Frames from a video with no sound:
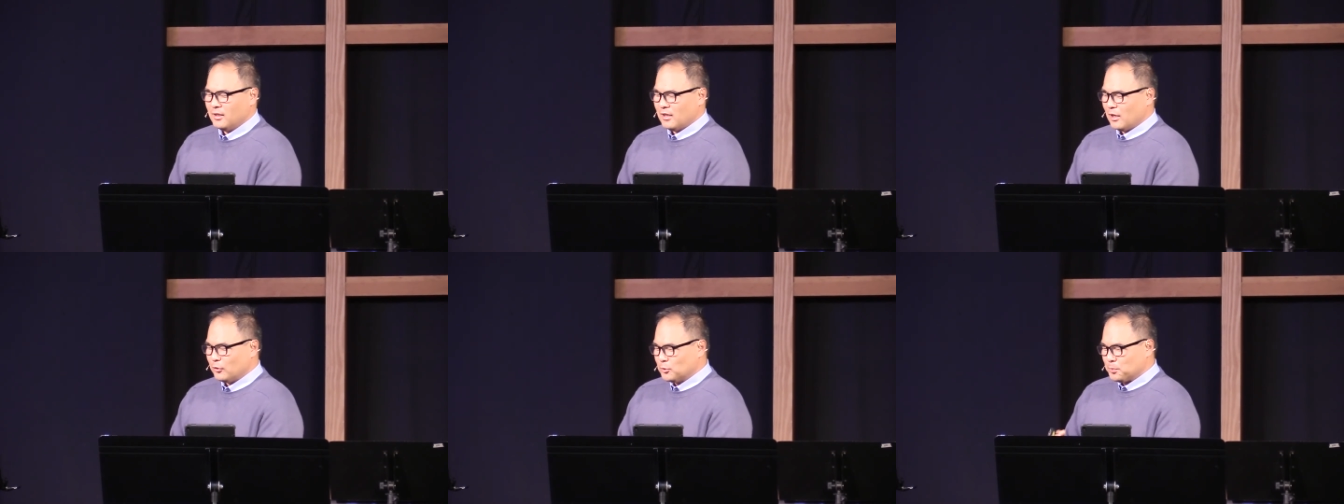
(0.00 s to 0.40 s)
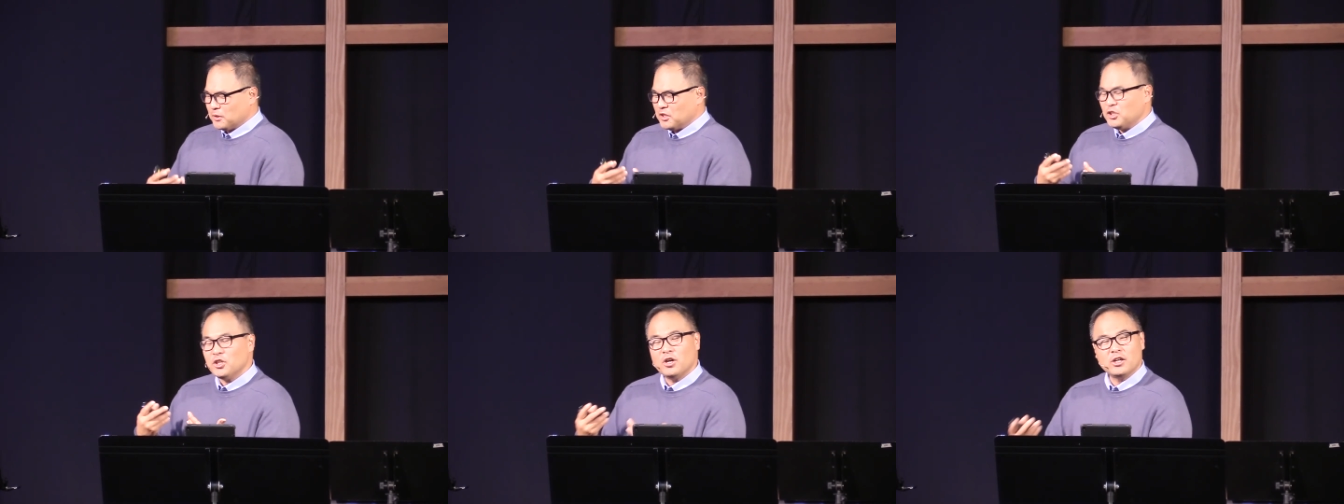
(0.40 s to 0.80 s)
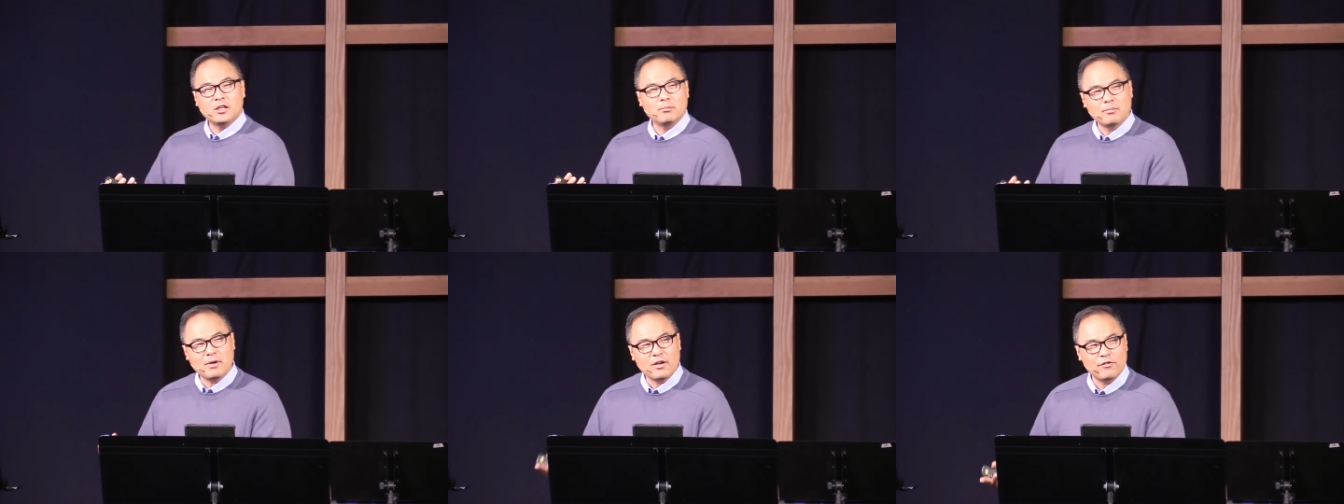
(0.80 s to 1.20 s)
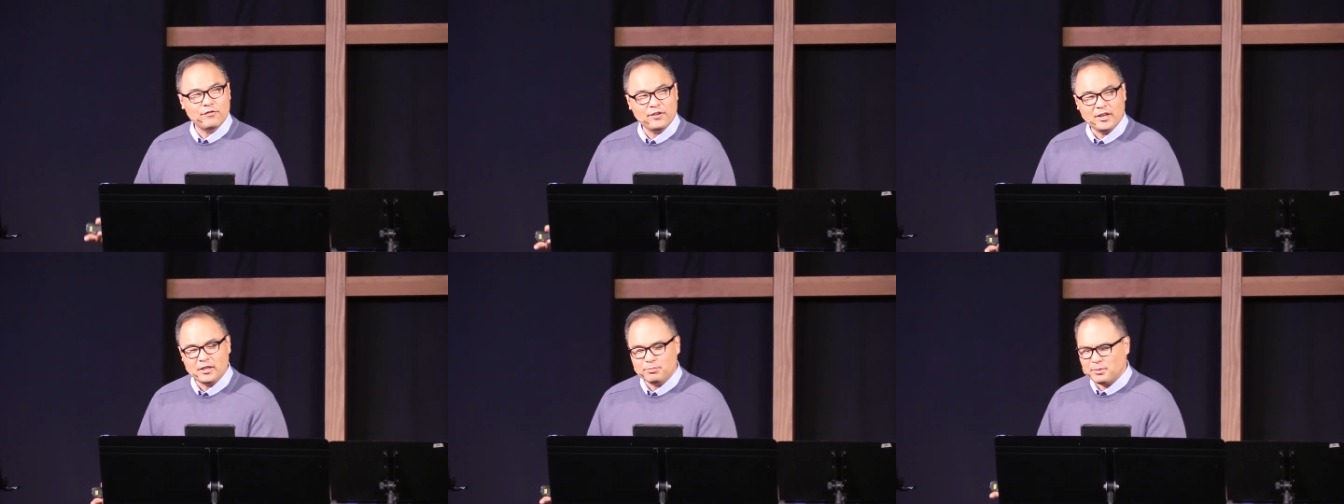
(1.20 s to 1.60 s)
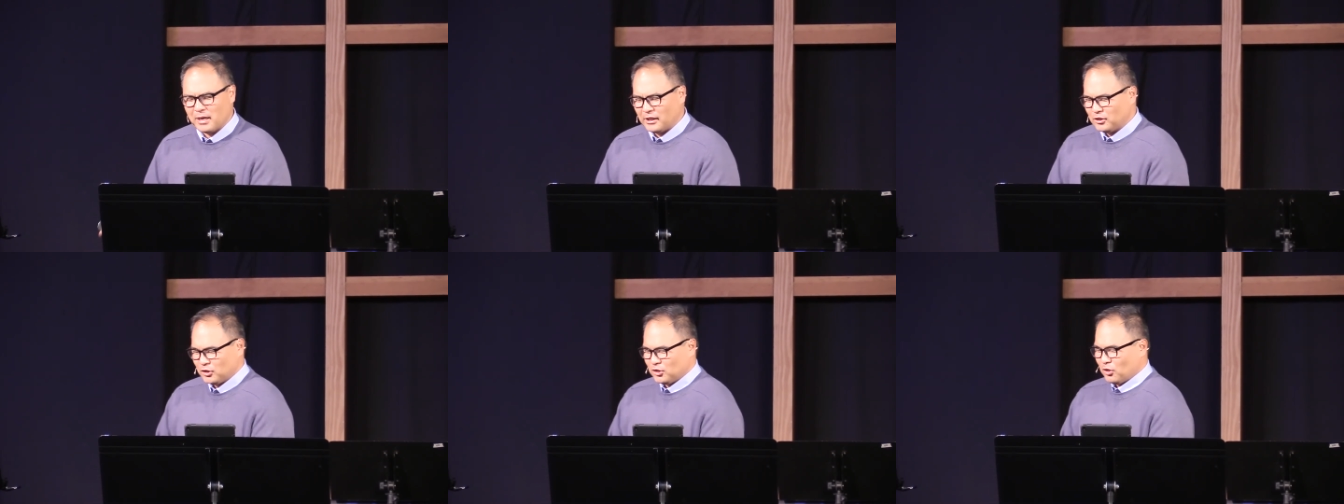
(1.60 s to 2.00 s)
I was pretty young in my faith, but
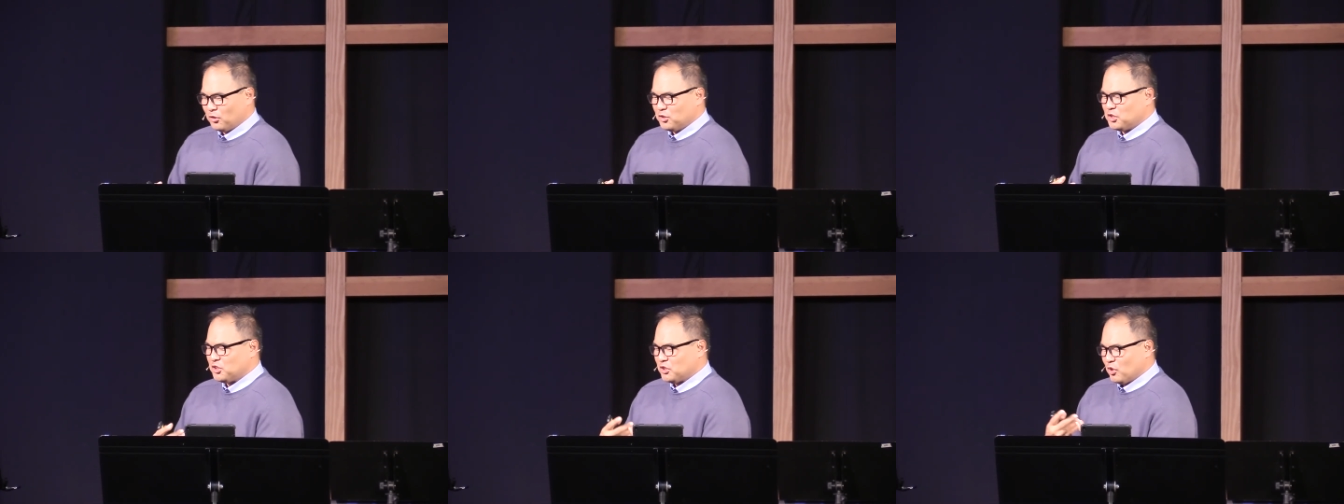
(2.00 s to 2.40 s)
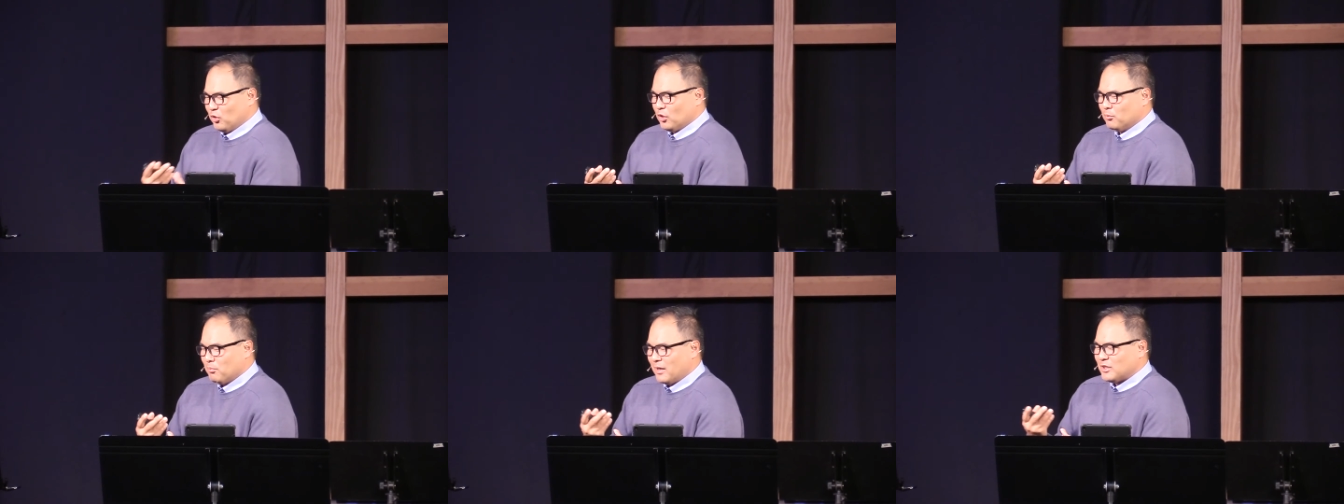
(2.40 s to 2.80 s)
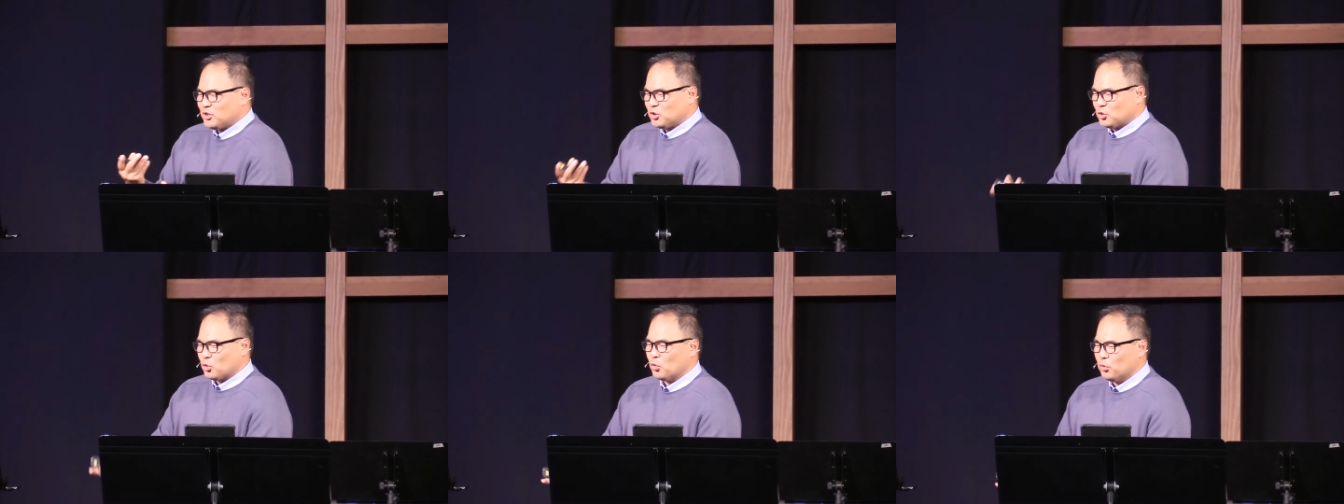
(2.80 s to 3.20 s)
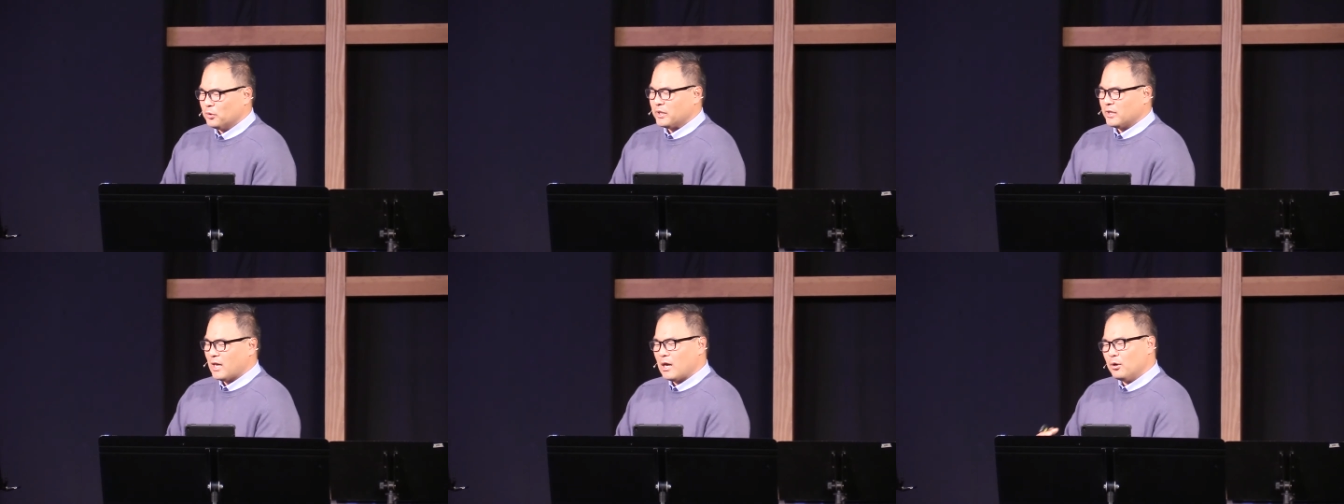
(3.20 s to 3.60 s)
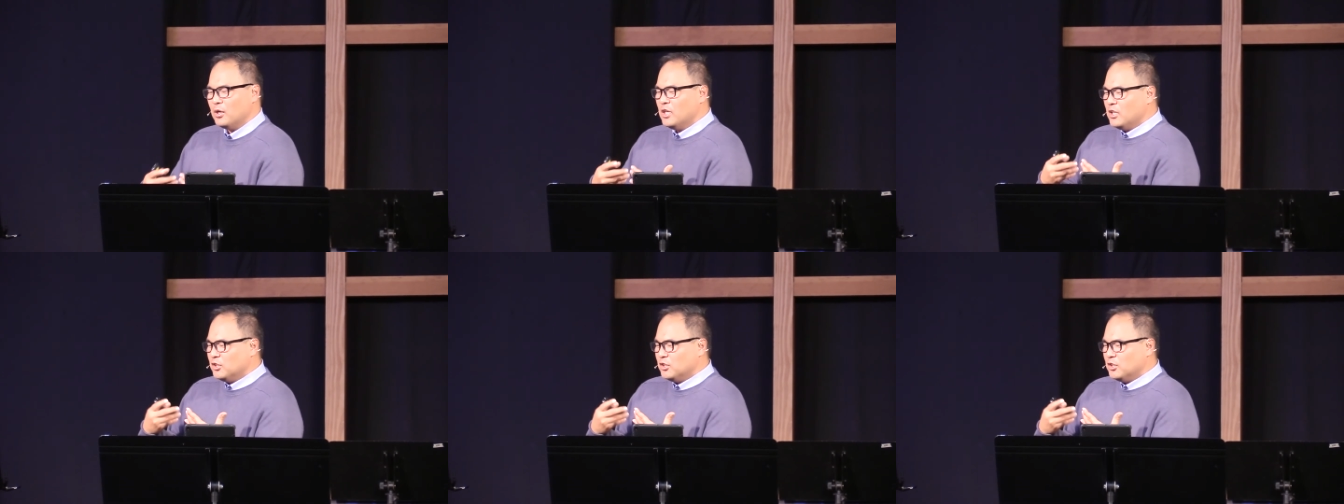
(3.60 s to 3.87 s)
I just started sharing my story and how